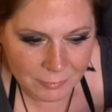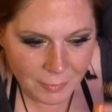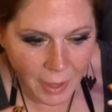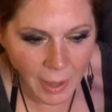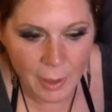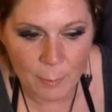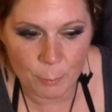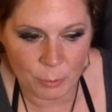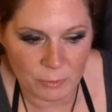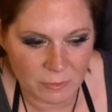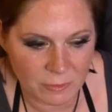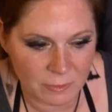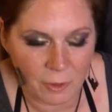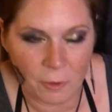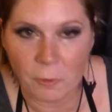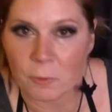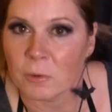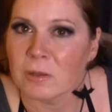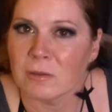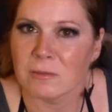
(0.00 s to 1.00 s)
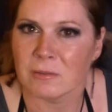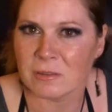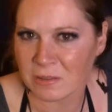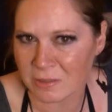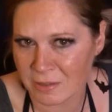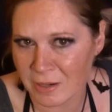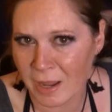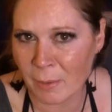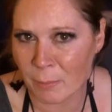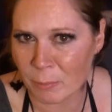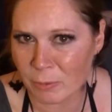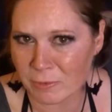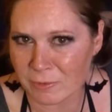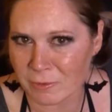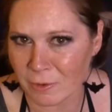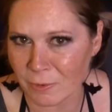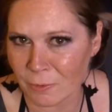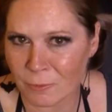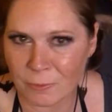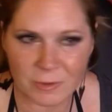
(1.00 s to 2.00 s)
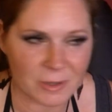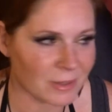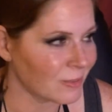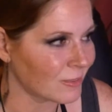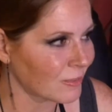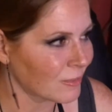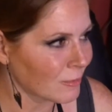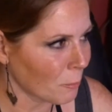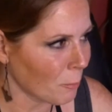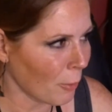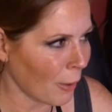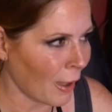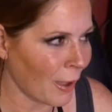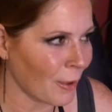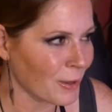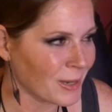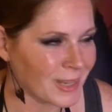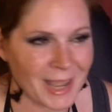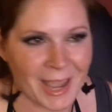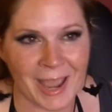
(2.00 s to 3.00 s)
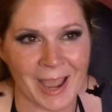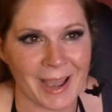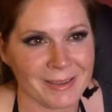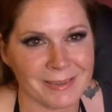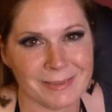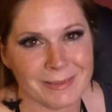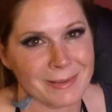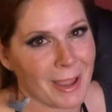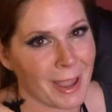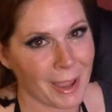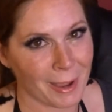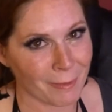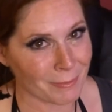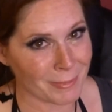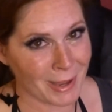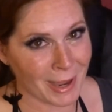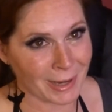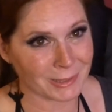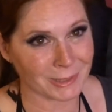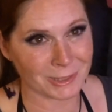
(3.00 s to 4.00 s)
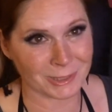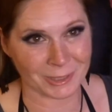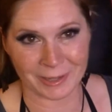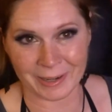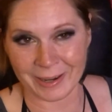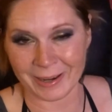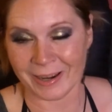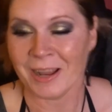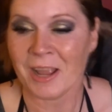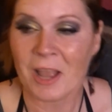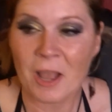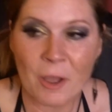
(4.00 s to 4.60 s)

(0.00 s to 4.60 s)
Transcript: episode. Is this an episode? Is this a podcast? I'm not sure.